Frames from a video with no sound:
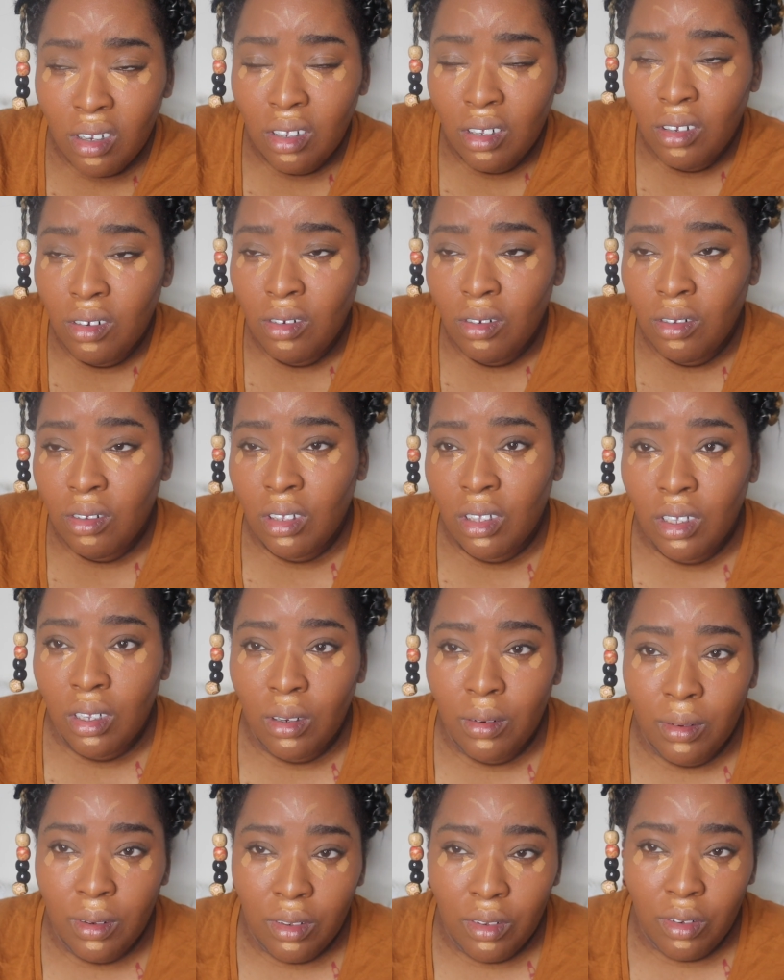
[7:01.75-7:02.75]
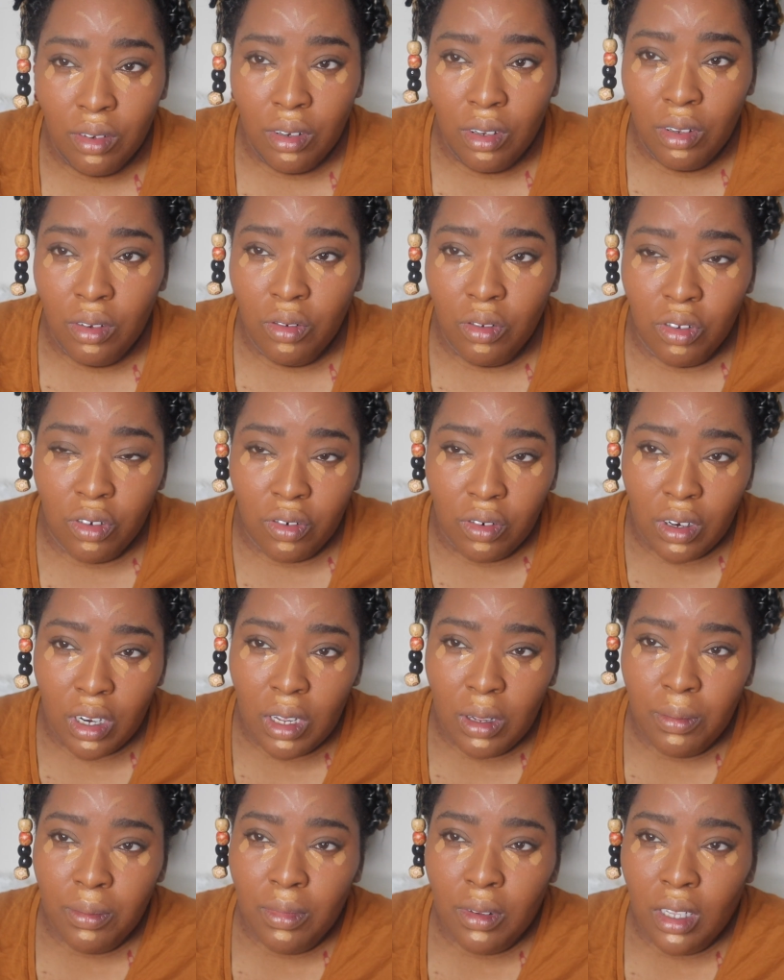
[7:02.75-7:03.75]
can use liquids. You can use
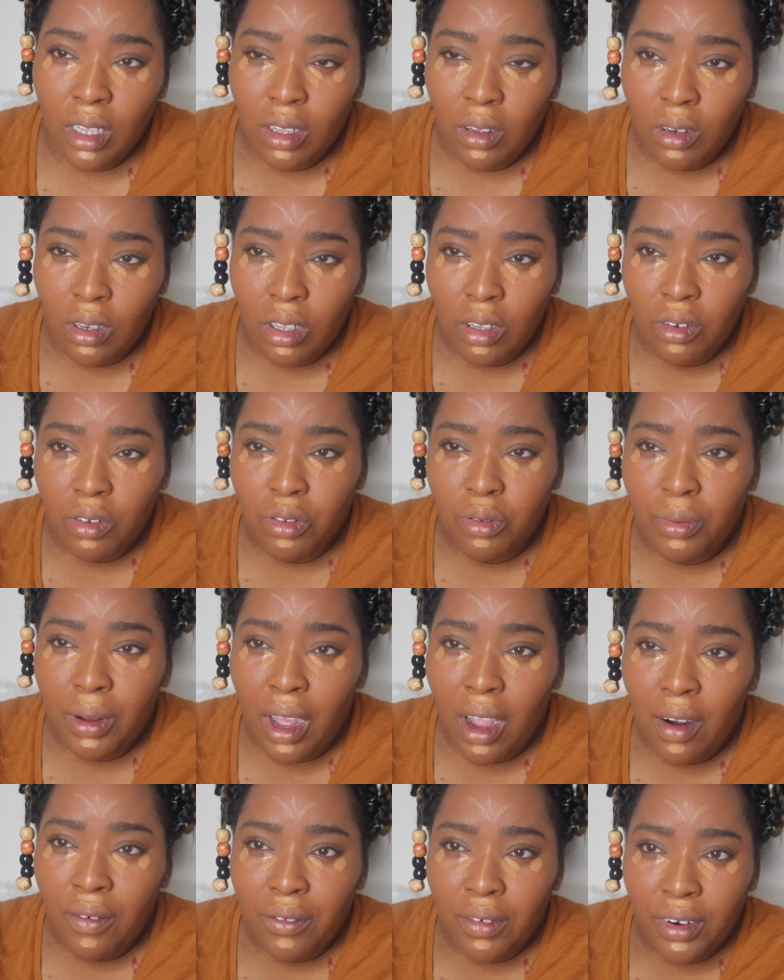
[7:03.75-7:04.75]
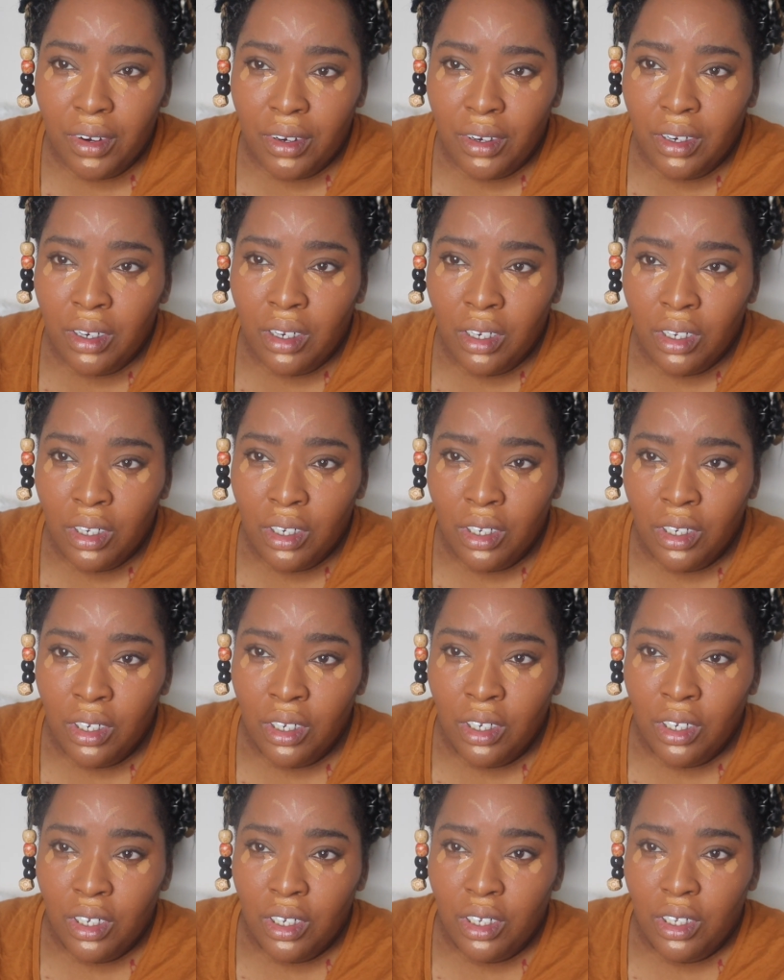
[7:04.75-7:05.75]
cream. You can use whatever
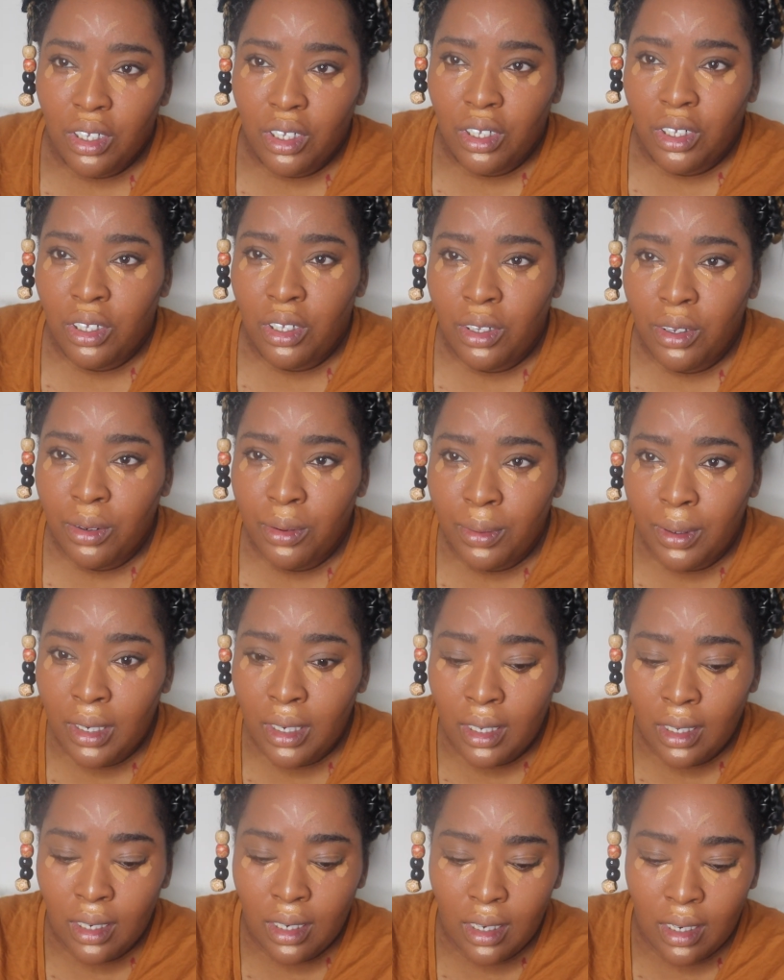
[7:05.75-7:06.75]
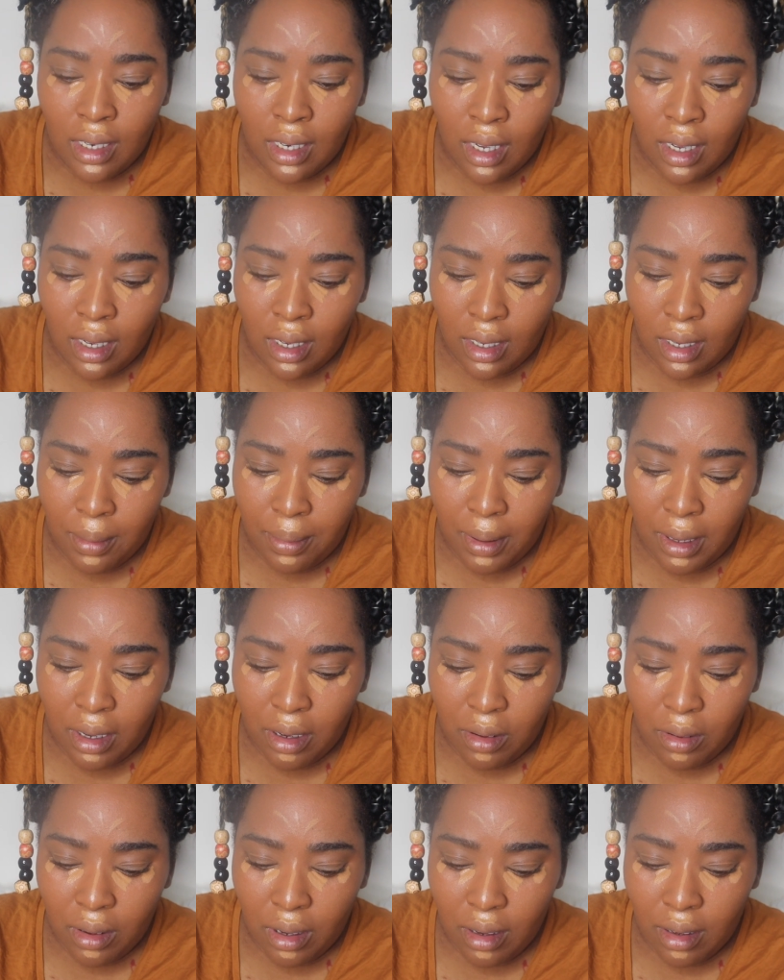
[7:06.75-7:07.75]
you want,
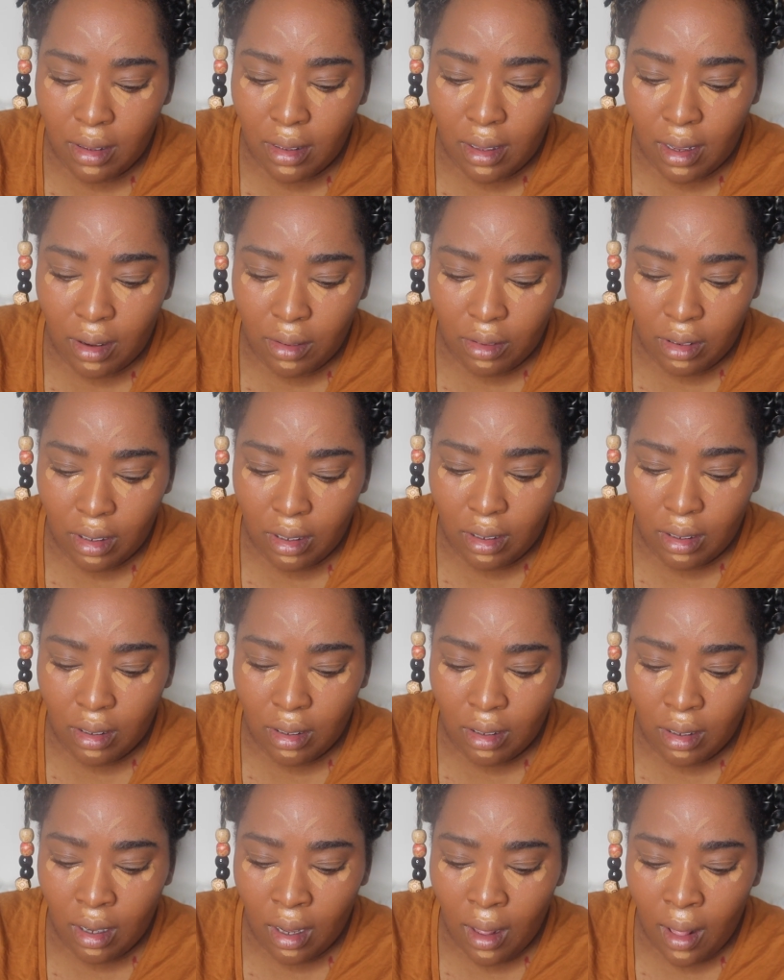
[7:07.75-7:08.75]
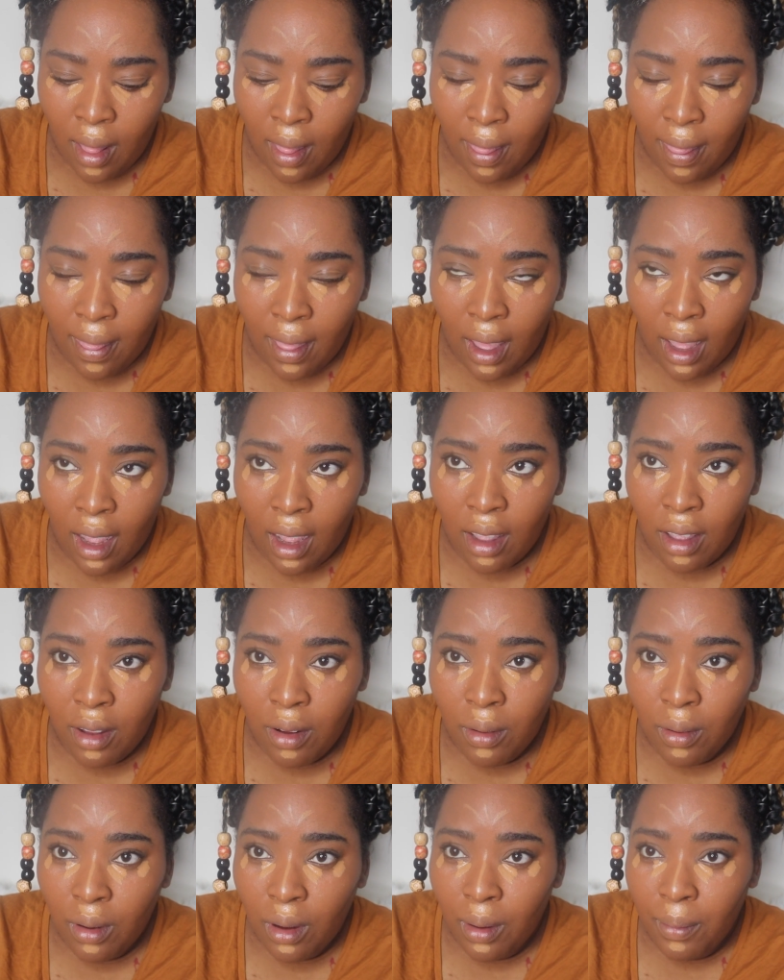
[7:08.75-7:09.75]
depending on the settling that
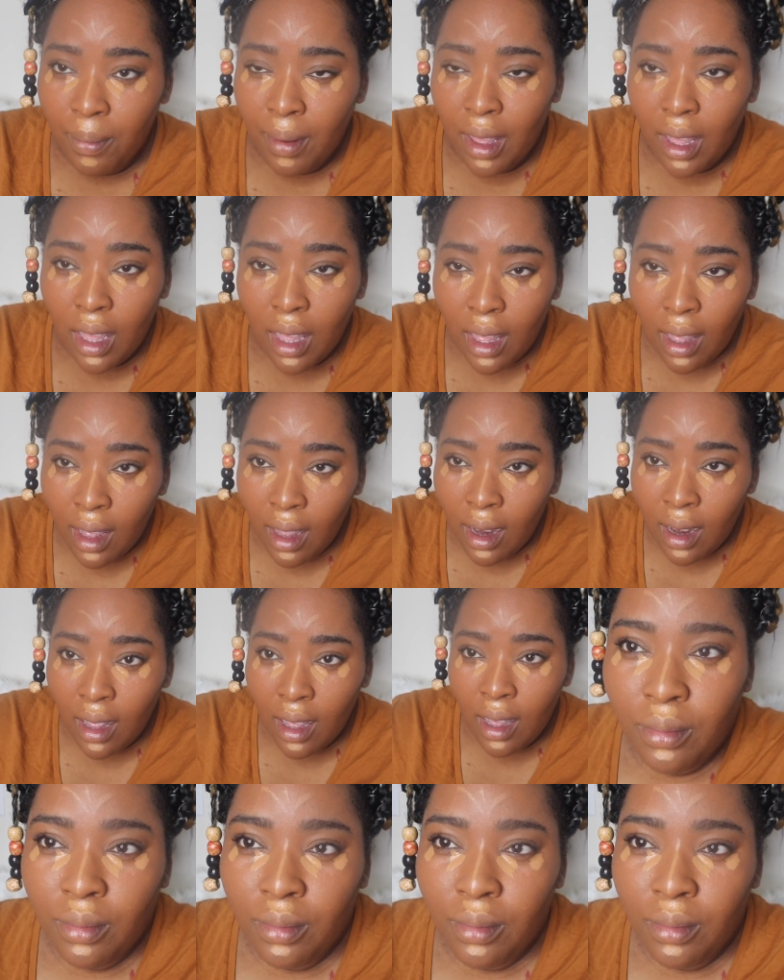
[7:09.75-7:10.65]
you're going to be in.